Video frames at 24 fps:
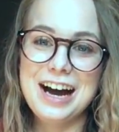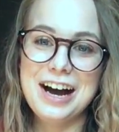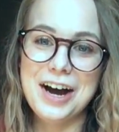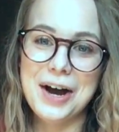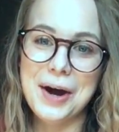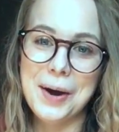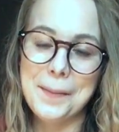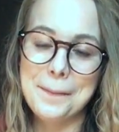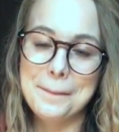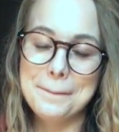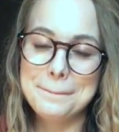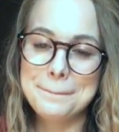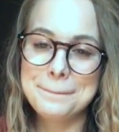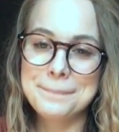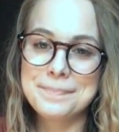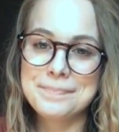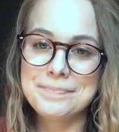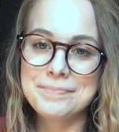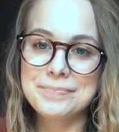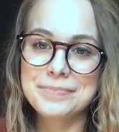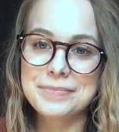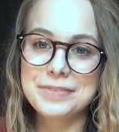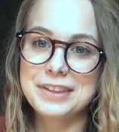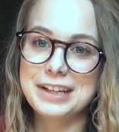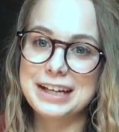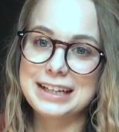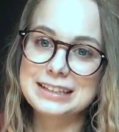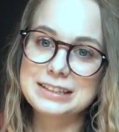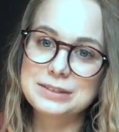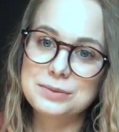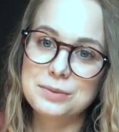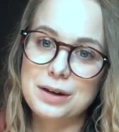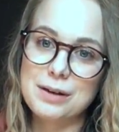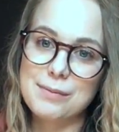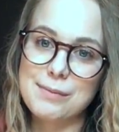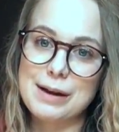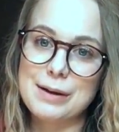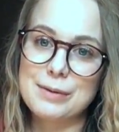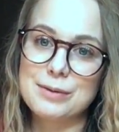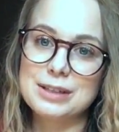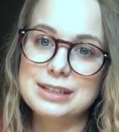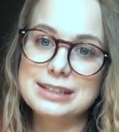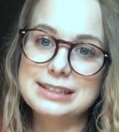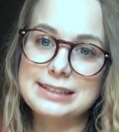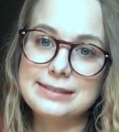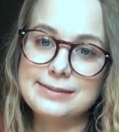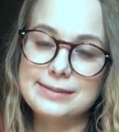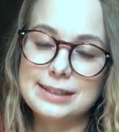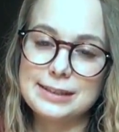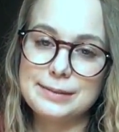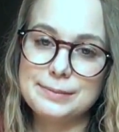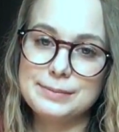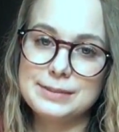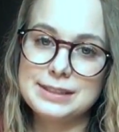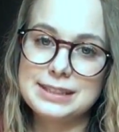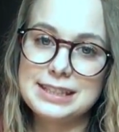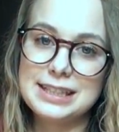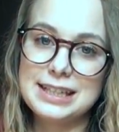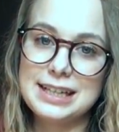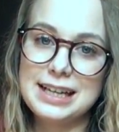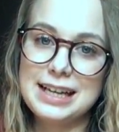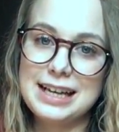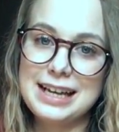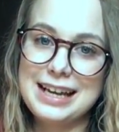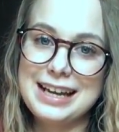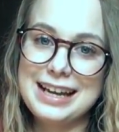That's one of my worst symptoms,